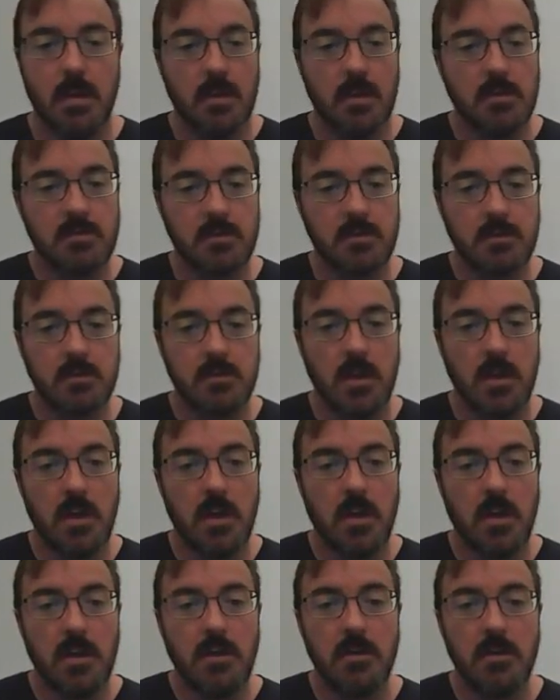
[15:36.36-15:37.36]
So
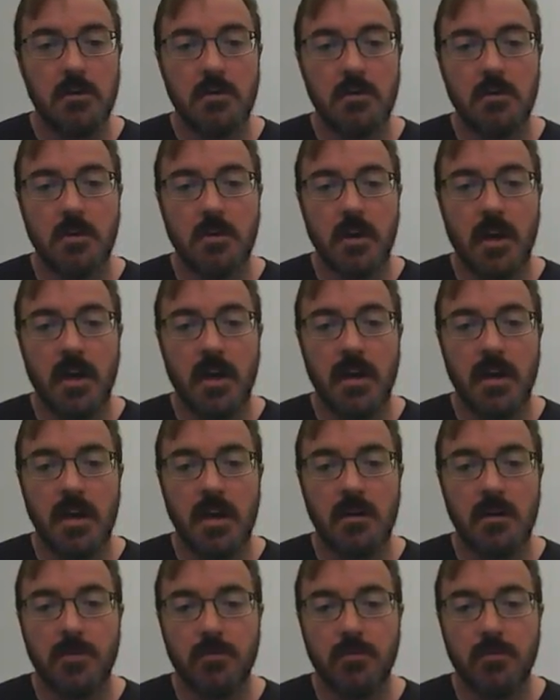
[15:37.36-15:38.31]
here I have